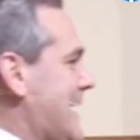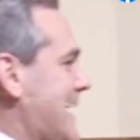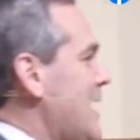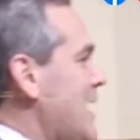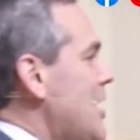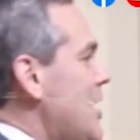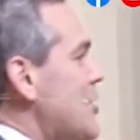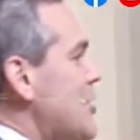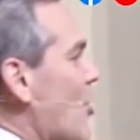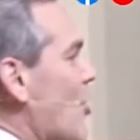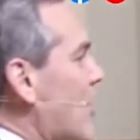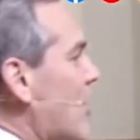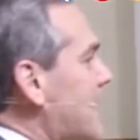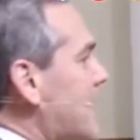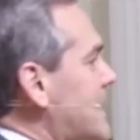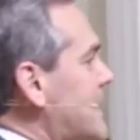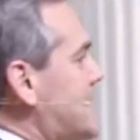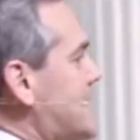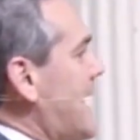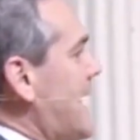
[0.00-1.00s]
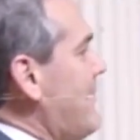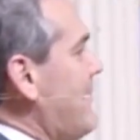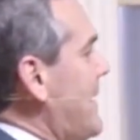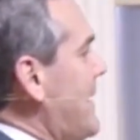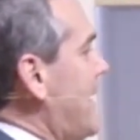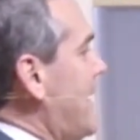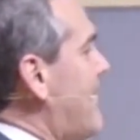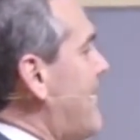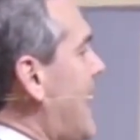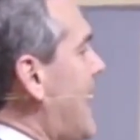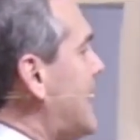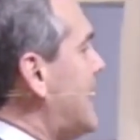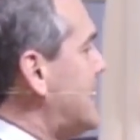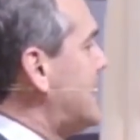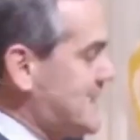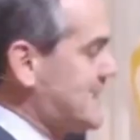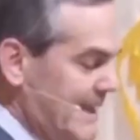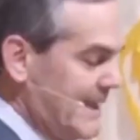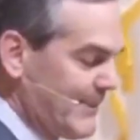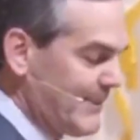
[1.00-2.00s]
content. Your contentment and
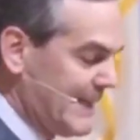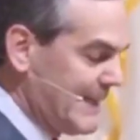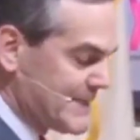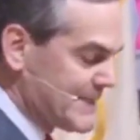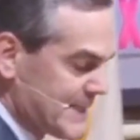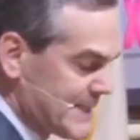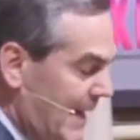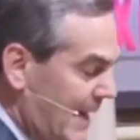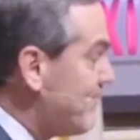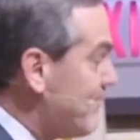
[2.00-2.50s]
my contentment